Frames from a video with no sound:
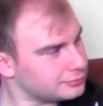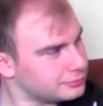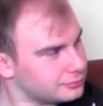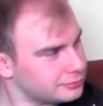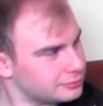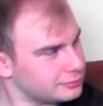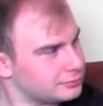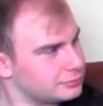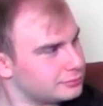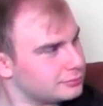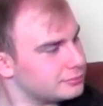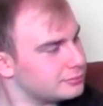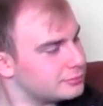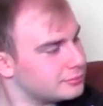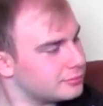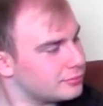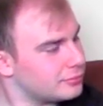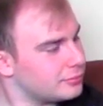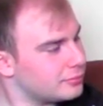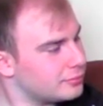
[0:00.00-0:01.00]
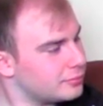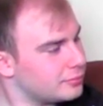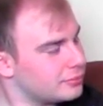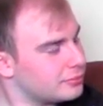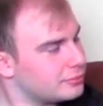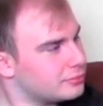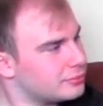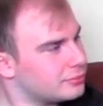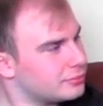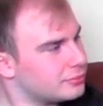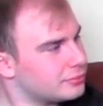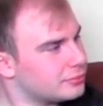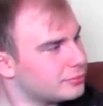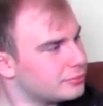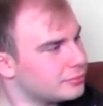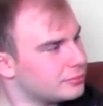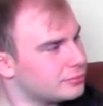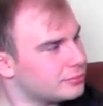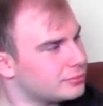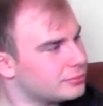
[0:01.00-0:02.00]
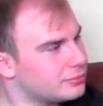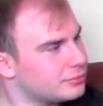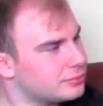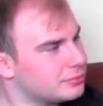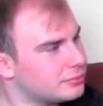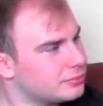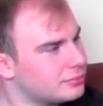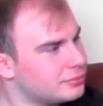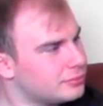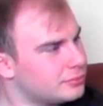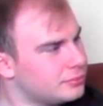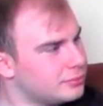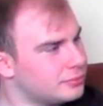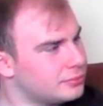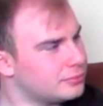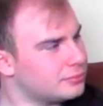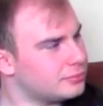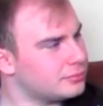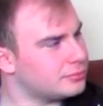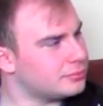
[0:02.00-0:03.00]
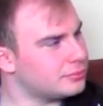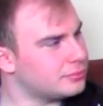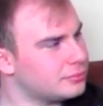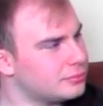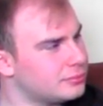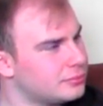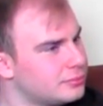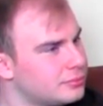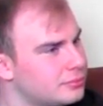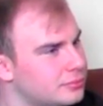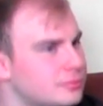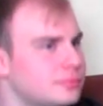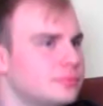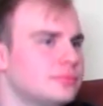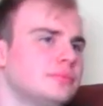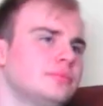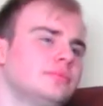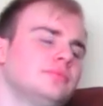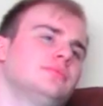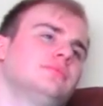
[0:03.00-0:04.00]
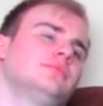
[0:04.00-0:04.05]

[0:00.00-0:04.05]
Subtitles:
No words are spoken by the person on screen.